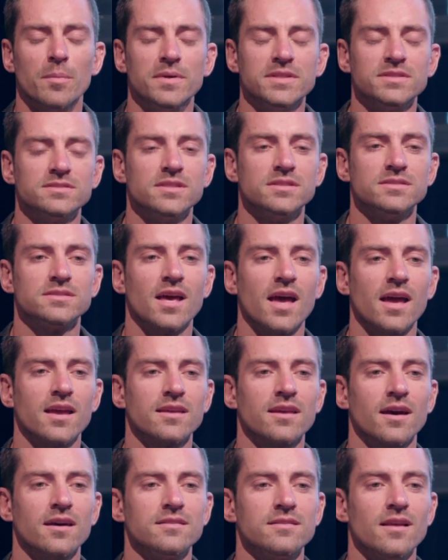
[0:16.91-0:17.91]
business,
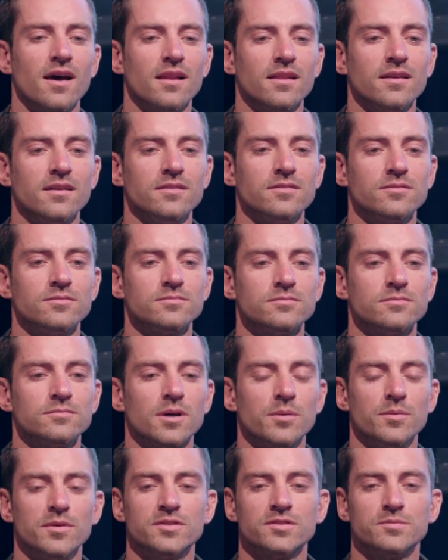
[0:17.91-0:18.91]
Handcut Deli,
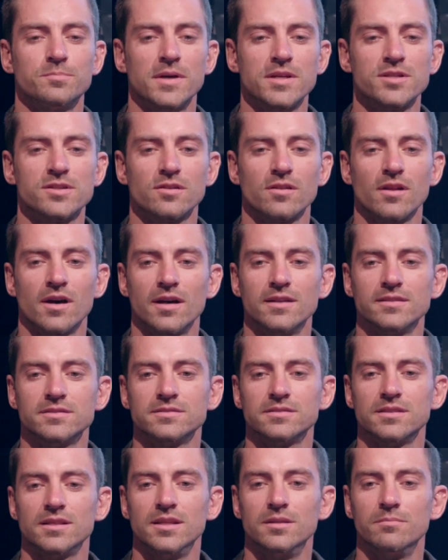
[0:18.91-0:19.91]
where we specialize